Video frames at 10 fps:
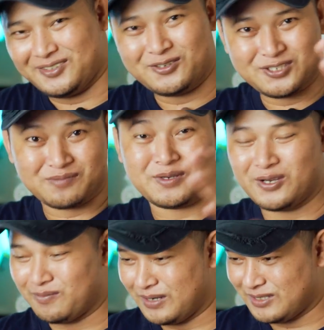Don't judge me
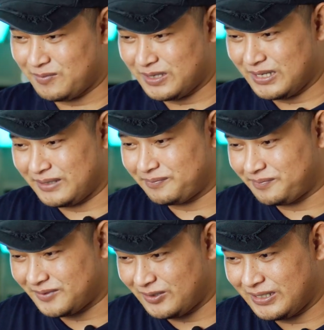on my speaking,
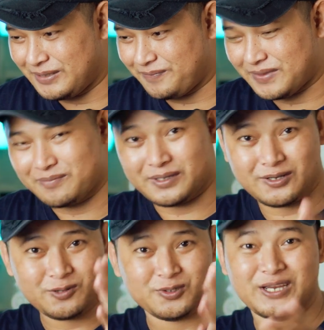right? But
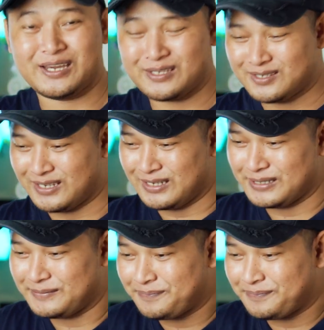I hope you can understand